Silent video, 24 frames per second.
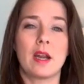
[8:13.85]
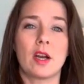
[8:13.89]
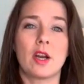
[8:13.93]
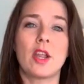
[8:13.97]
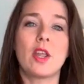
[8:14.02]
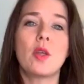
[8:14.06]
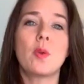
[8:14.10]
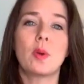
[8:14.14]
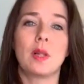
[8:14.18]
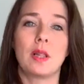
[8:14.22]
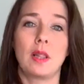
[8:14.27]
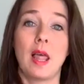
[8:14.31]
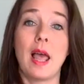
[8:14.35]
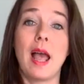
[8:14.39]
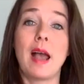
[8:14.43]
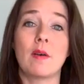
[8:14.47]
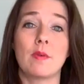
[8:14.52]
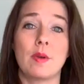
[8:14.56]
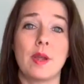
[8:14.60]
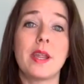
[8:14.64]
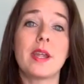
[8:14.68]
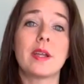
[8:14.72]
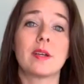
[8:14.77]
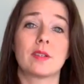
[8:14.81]
And are you
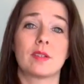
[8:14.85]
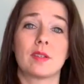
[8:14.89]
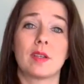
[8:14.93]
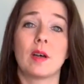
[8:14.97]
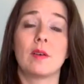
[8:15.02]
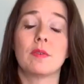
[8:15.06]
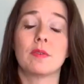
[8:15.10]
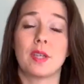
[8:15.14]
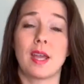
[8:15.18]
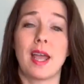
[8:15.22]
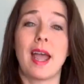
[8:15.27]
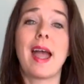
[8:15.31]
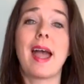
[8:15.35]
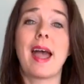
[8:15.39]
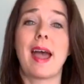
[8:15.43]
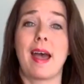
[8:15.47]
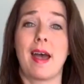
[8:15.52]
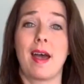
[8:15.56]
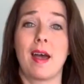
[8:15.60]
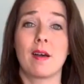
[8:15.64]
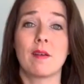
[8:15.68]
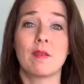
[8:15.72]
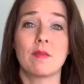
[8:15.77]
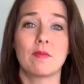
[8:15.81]
allowing yourself to
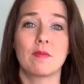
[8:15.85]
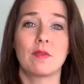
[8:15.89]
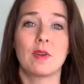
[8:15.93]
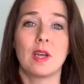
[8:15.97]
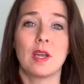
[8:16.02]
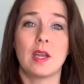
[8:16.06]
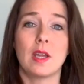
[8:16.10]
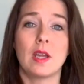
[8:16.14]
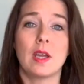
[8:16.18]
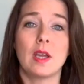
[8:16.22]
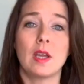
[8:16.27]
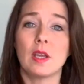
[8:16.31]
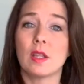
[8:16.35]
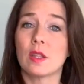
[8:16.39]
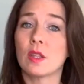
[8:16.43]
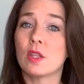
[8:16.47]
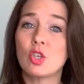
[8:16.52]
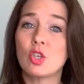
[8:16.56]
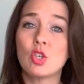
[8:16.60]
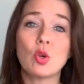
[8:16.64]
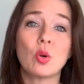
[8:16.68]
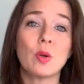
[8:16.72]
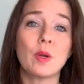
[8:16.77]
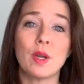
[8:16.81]
have
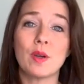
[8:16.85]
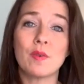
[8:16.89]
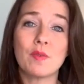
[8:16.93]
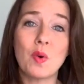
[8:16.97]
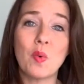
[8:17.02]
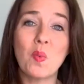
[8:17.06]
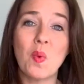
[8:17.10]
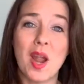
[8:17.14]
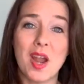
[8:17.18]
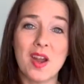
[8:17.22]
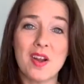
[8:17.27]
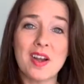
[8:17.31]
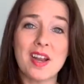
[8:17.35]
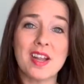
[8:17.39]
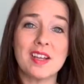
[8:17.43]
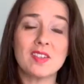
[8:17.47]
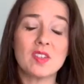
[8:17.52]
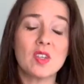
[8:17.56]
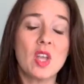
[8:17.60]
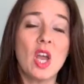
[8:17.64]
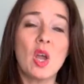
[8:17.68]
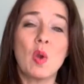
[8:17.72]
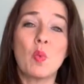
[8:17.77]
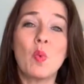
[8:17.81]
the joy of
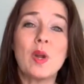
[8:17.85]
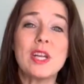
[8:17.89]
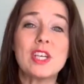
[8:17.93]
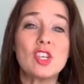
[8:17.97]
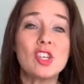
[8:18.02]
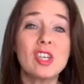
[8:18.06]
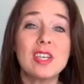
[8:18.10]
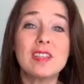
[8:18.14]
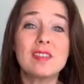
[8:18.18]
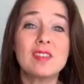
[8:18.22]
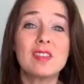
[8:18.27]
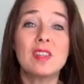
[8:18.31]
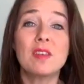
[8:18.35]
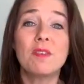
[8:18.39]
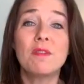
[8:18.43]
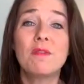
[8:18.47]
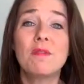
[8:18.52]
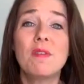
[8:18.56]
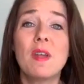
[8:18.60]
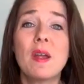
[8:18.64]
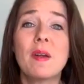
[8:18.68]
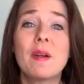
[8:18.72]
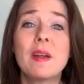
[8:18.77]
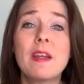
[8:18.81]
awareness, which is
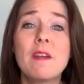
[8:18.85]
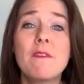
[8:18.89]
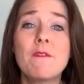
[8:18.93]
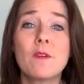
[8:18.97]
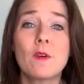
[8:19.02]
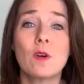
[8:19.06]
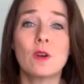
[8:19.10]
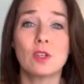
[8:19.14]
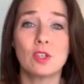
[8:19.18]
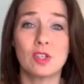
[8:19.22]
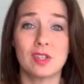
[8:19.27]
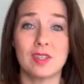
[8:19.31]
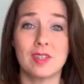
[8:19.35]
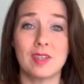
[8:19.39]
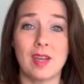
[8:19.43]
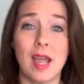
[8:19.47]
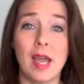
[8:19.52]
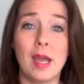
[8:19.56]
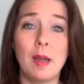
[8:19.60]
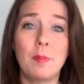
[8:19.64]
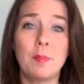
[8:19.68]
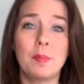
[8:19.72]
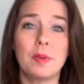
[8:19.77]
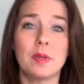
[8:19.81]
the very first
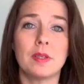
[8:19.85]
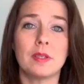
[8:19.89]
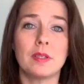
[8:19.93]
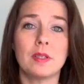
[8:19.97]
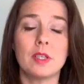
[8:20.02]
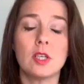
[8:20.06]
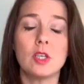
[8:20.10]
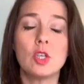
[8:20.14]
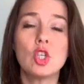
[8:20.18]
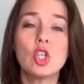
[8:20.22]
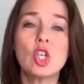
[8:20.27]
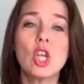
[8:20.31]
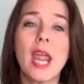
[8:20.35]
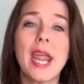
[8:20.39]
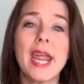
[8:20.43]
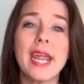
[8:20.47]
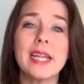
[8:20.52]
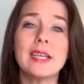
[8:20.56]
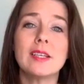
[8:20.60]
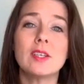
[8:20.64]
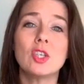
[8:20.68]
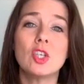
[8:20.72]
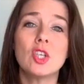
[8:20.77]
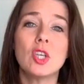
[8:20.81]
step to
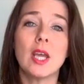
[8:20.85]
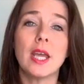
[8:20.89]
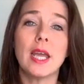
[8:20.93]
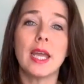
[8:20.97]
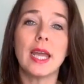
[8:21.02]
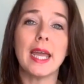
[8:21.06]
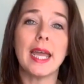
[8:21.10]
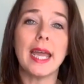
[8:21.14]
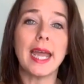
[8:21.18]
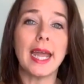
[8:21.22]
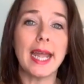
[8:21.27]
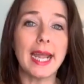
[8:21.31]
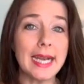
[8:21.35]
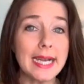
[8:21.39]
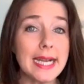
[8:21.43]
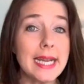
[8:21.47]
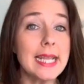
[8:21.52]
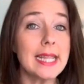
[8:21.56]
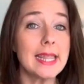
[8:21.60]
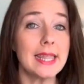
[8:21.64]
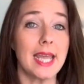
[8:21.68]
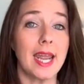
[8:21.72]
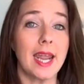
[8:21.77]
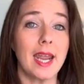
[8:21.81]
change
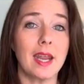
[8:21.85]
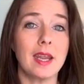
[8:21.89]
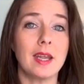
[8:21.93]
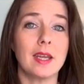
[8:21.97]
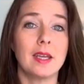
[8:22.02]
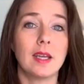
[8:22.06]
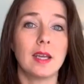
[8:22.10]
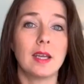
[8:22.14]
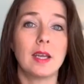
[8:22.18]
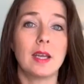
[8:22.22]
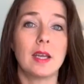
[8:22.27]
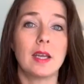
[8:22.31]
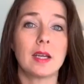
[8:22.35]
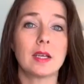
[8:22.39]
anything?